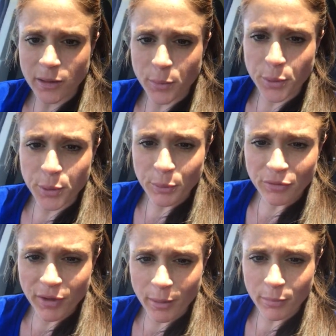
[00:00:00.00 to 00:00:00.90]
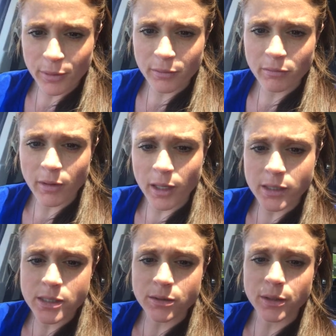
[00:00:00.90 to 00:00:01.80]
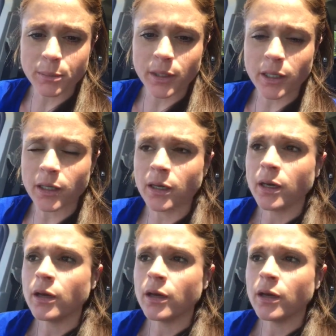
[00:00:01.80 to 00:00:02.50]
that we're going to revamp that is going to be